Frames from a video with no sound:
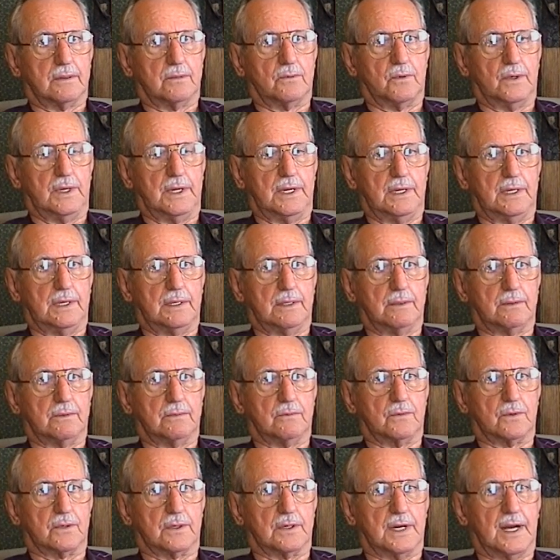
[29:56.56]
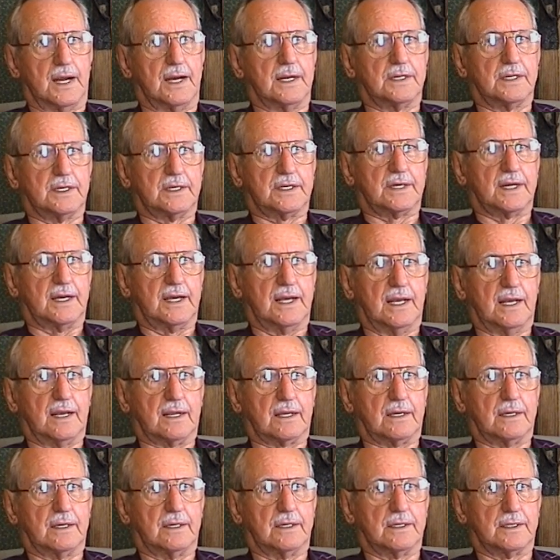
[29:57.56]
we were anti-tank
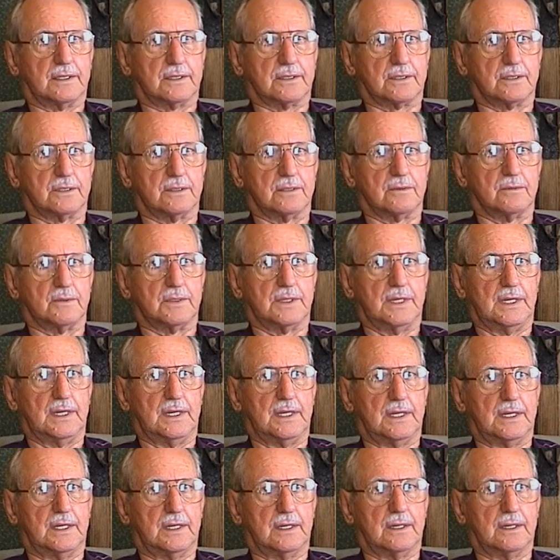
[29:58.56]
until we